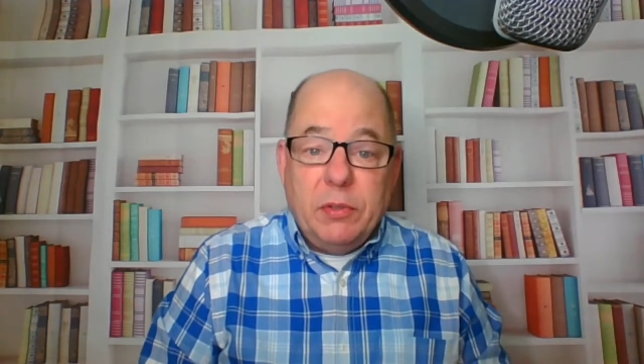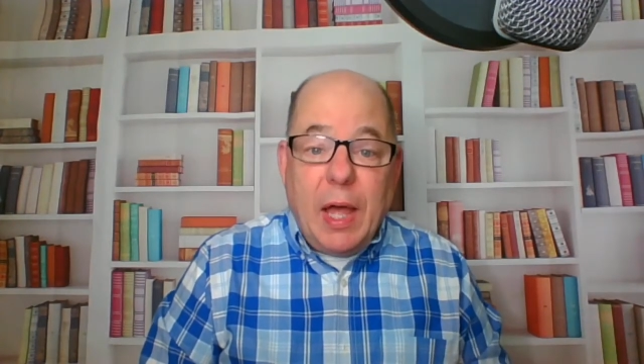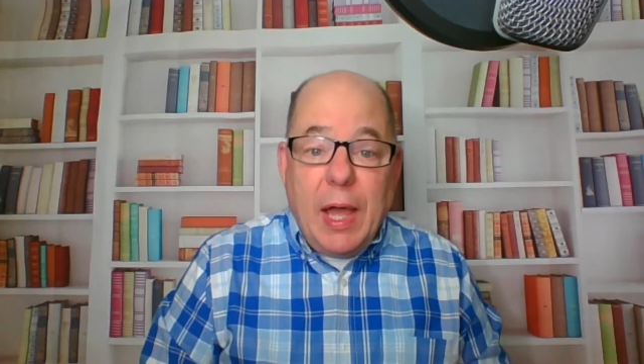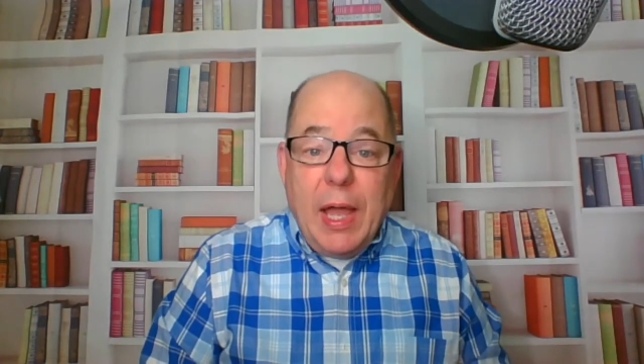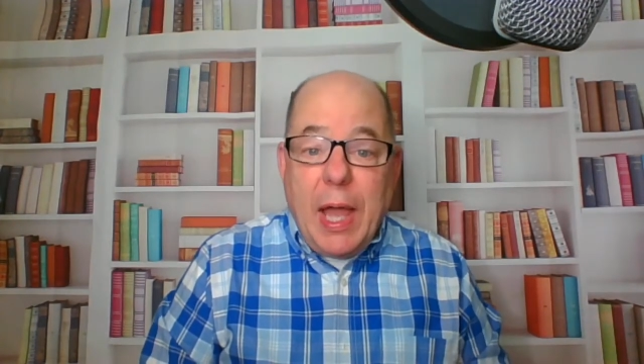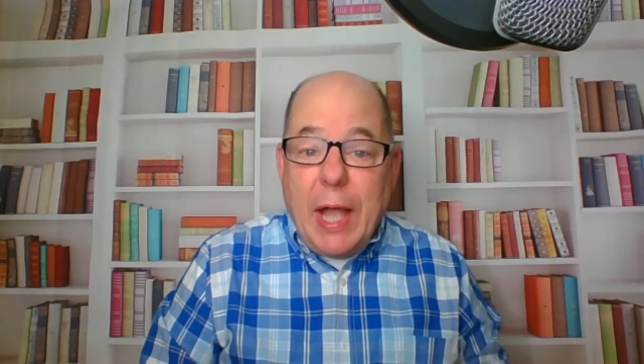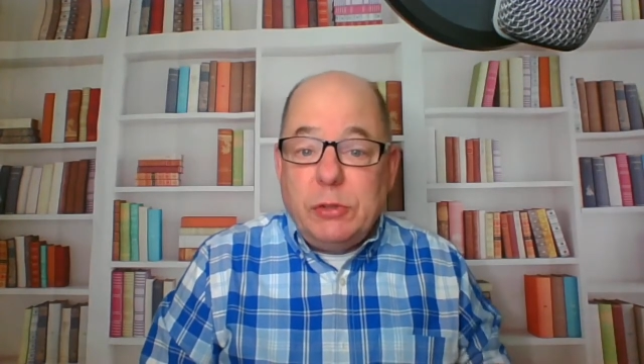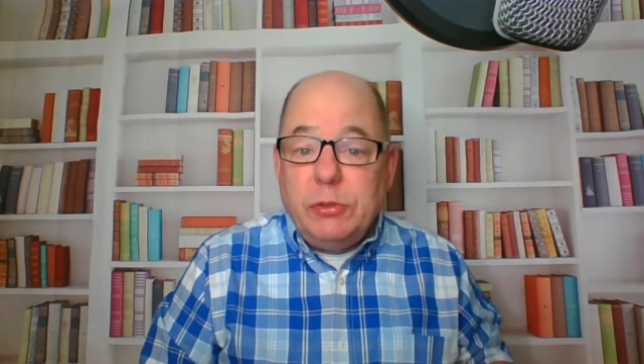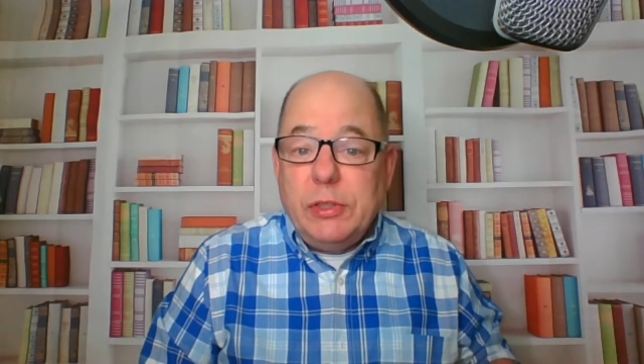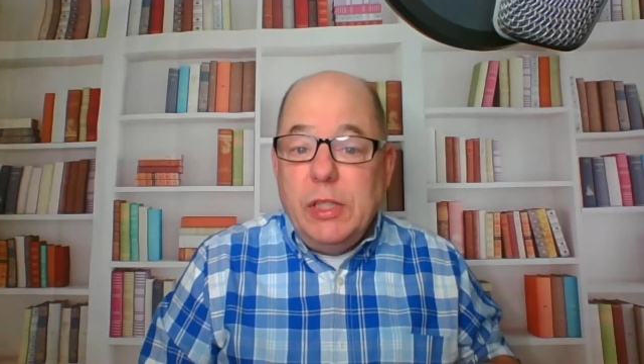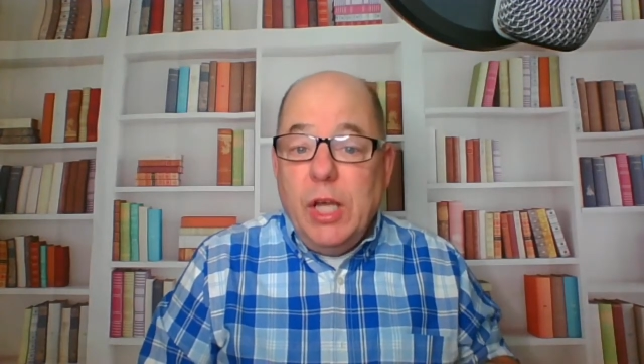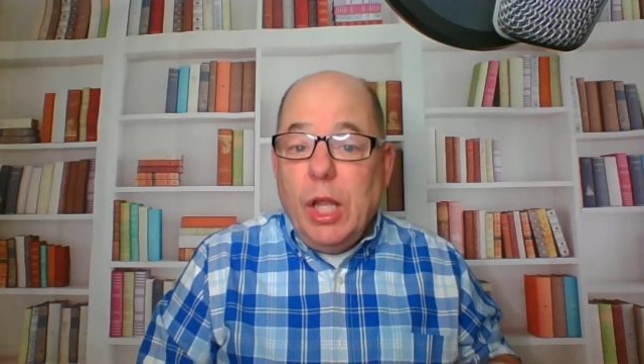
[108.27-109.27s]
I
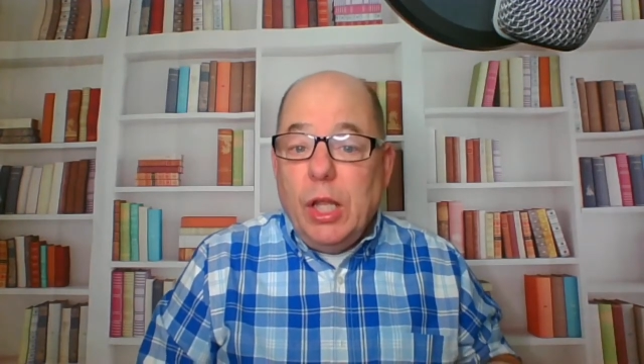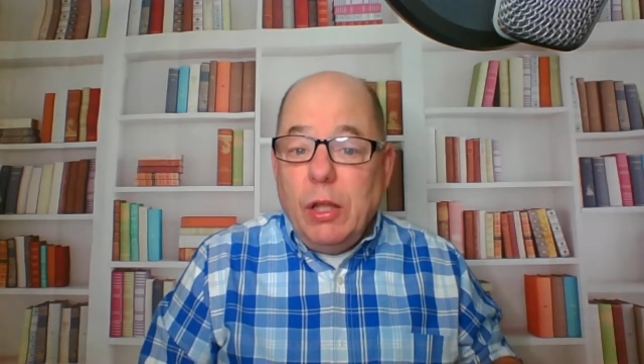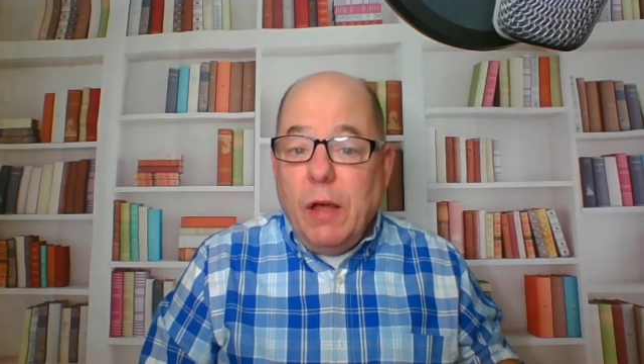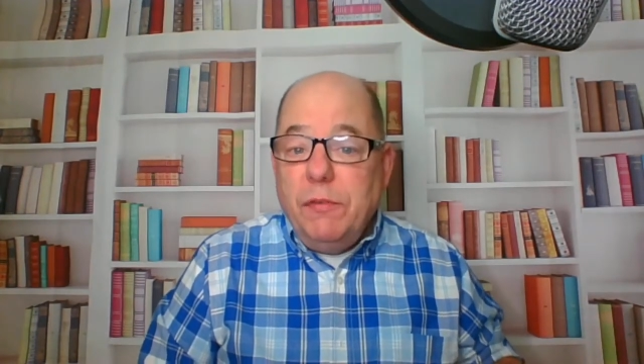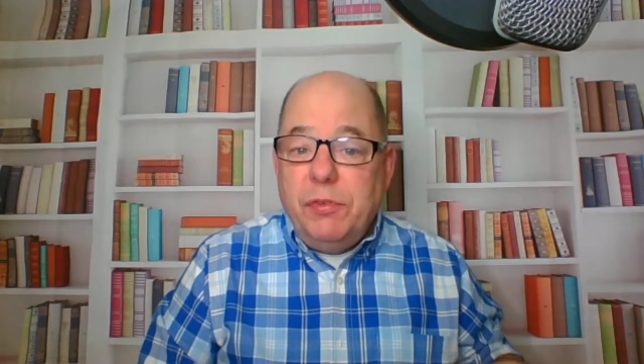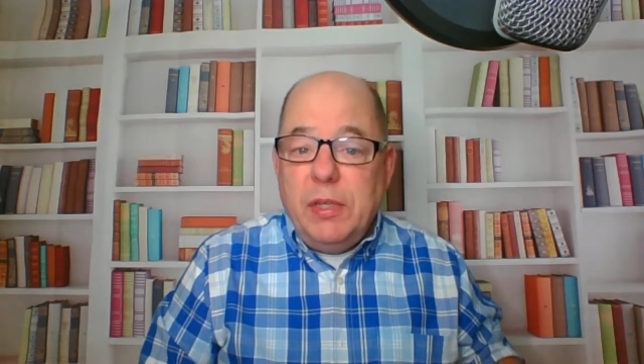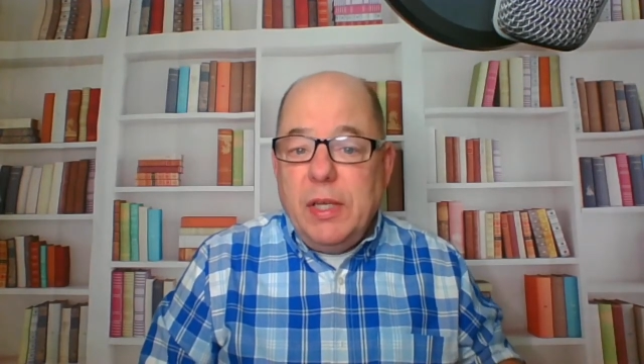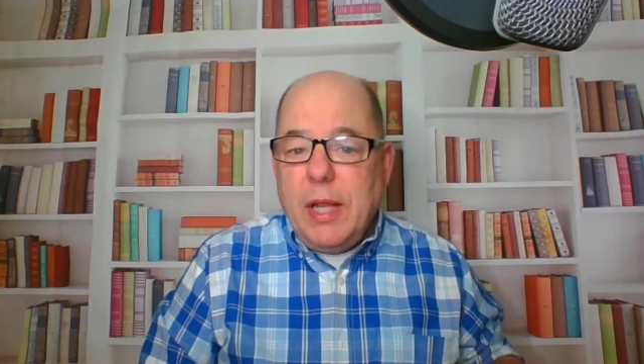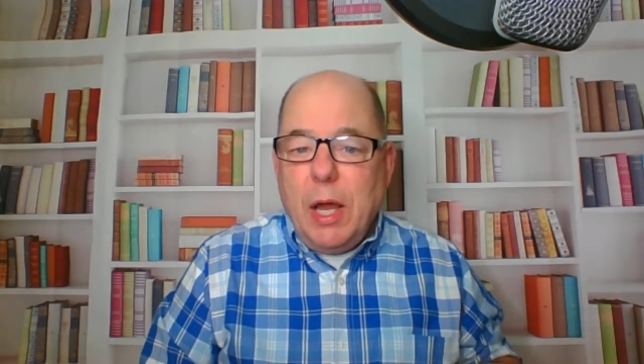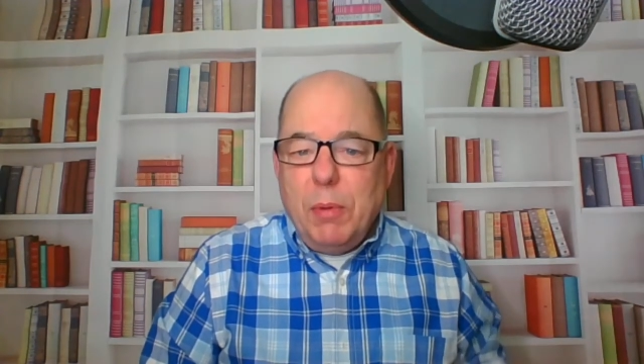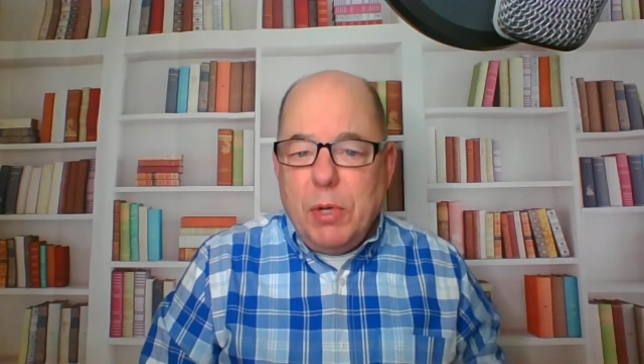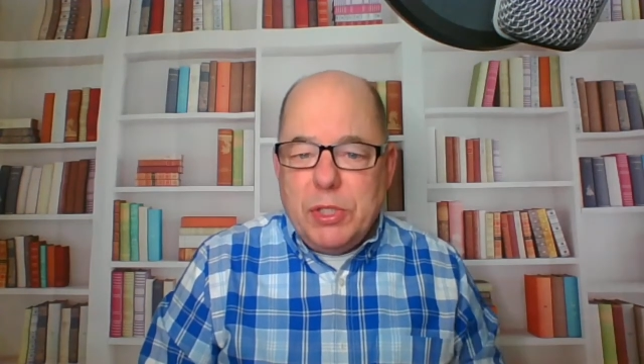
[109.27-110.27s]
actually love seeing how
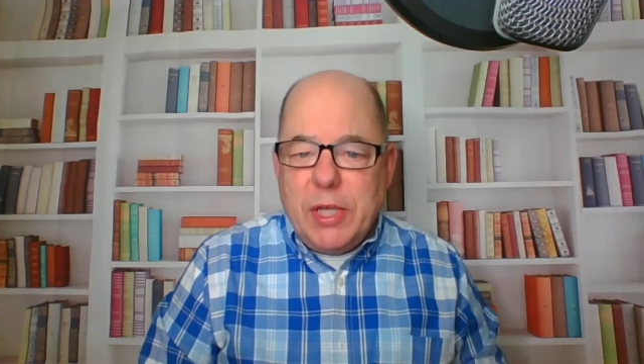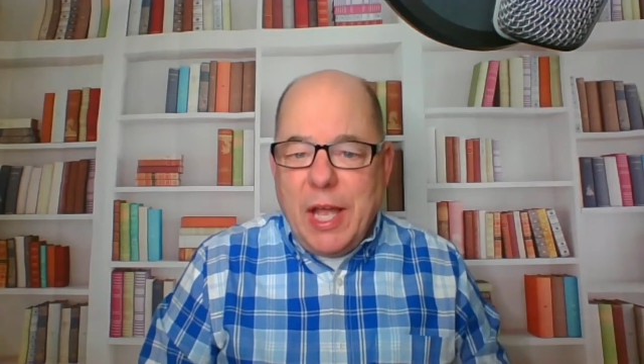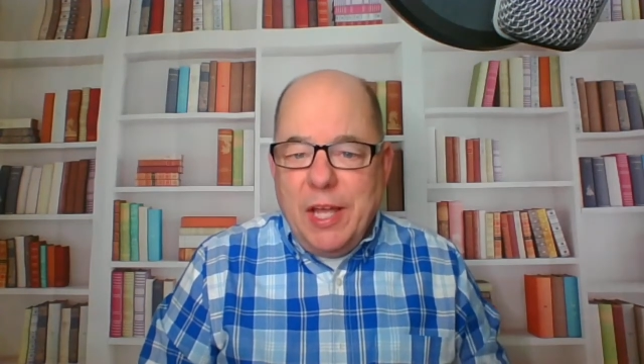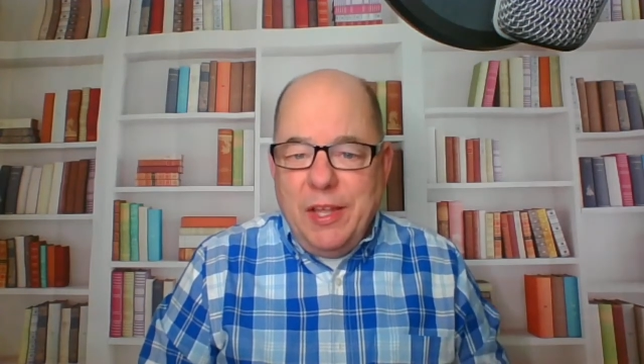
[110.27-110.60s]
much ga-